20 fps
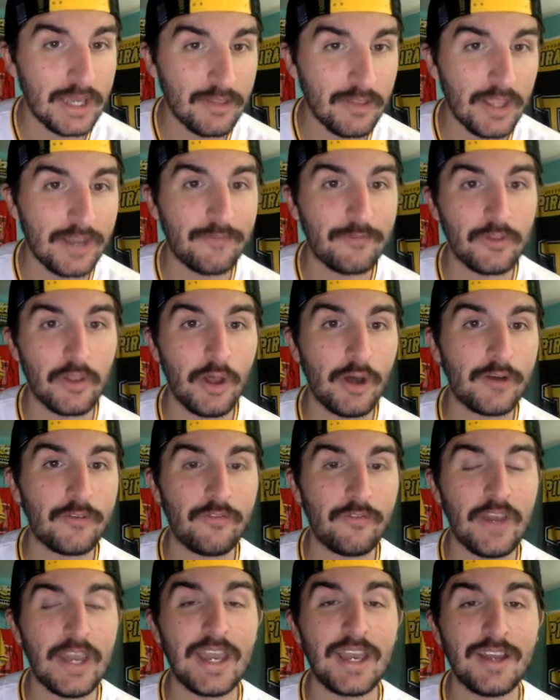a lifelong
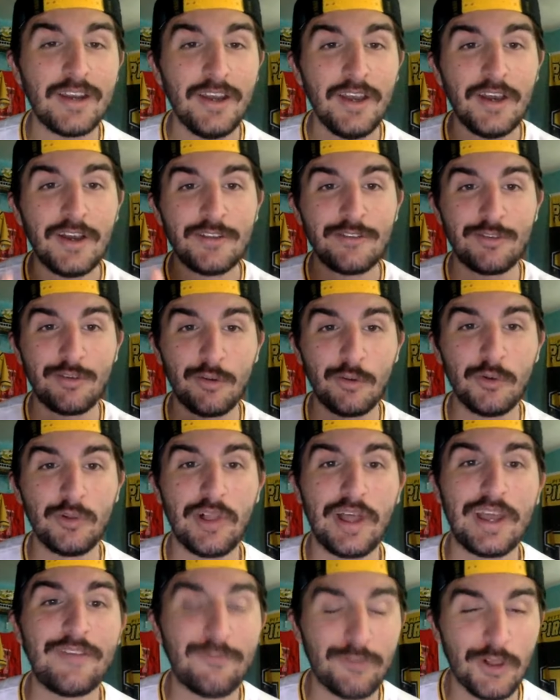fan to
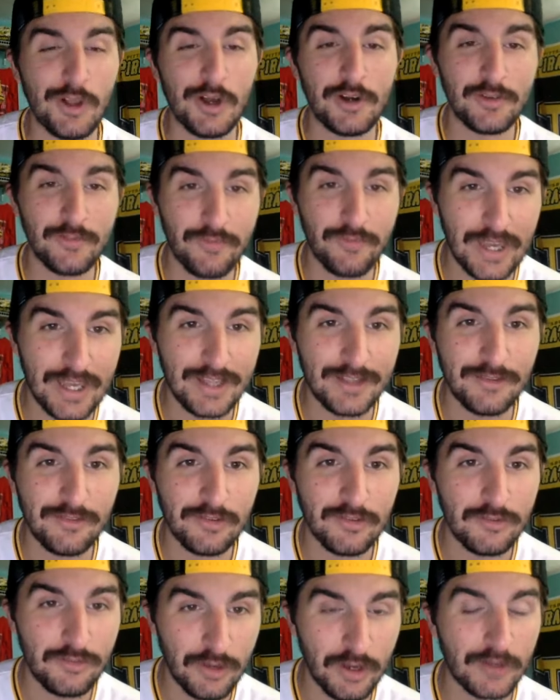lifelong
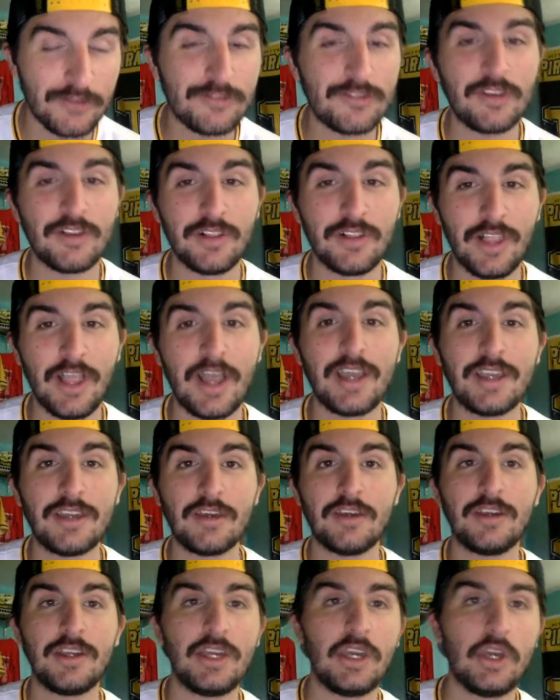fans just
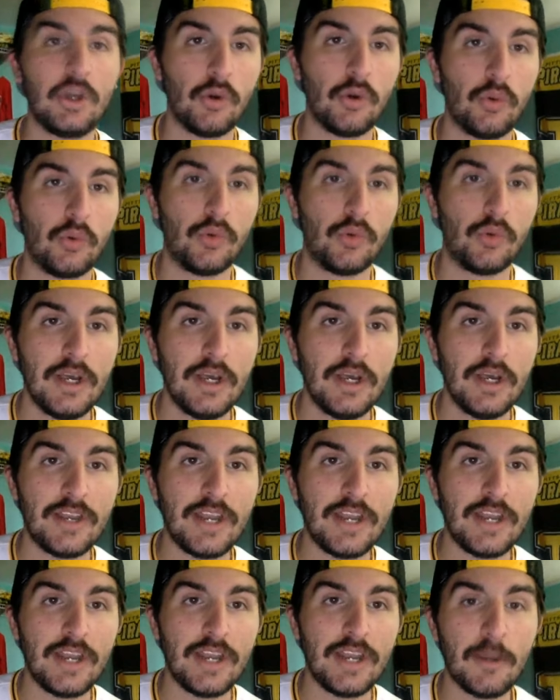like you.
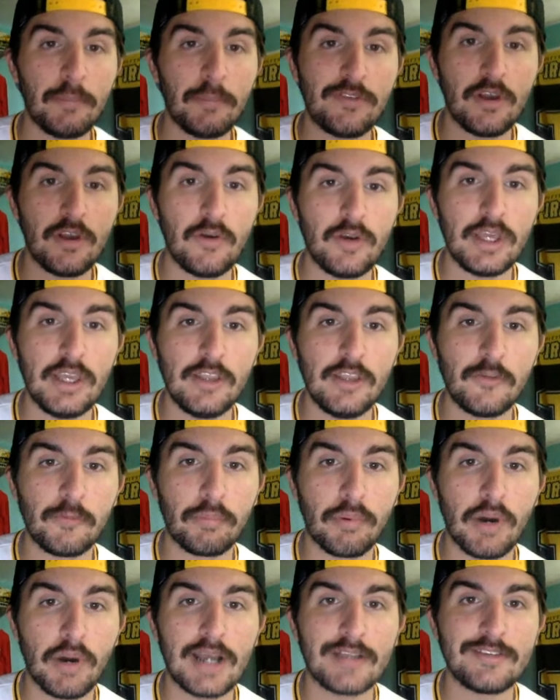Today's episode is
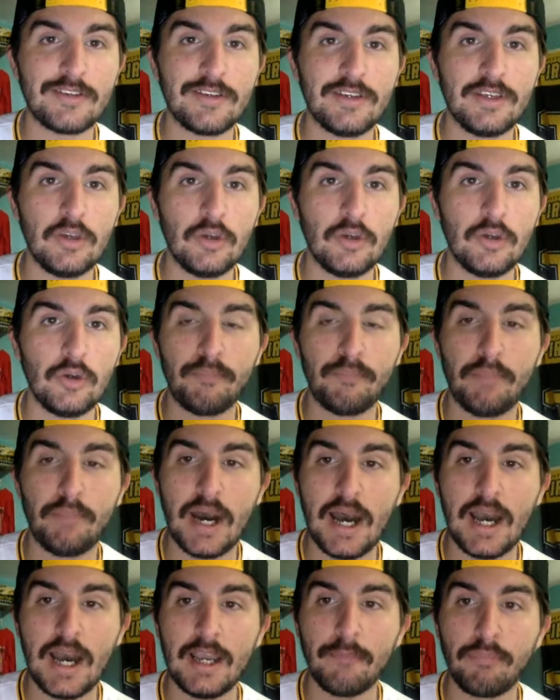brought to you
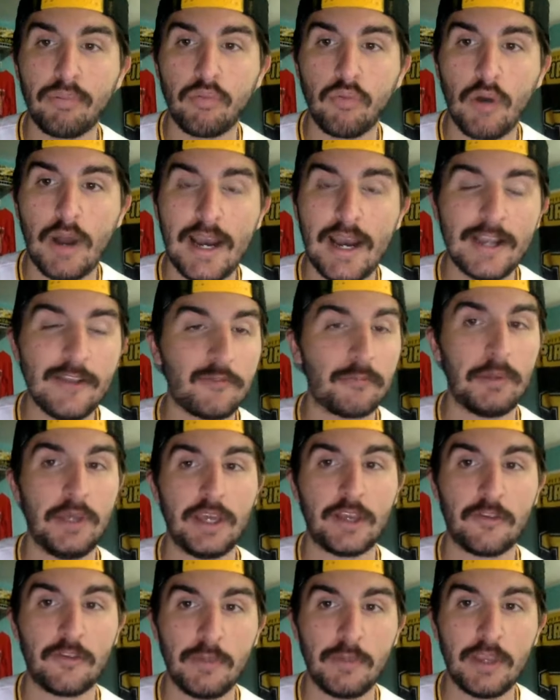by Prize
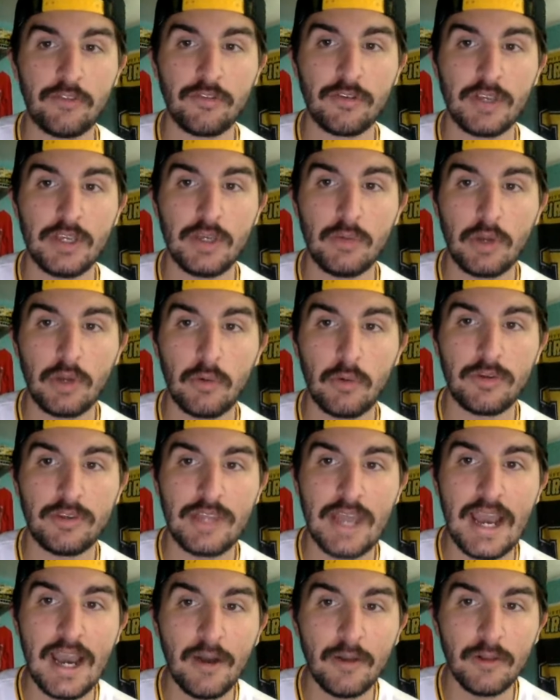Picks. Make sure you go
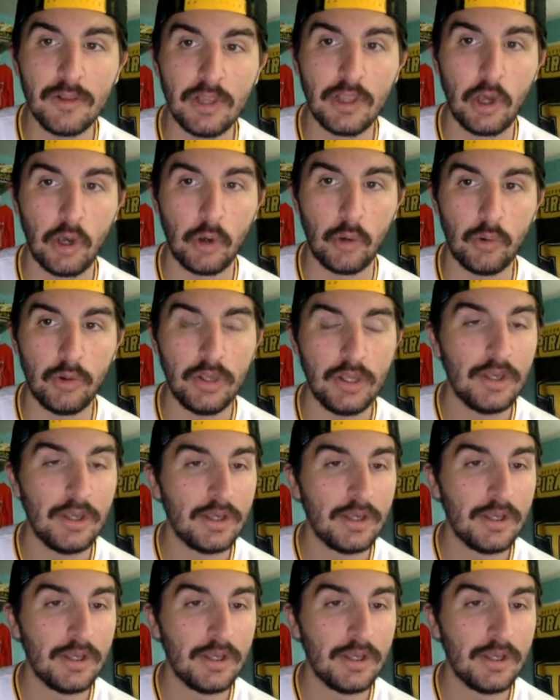download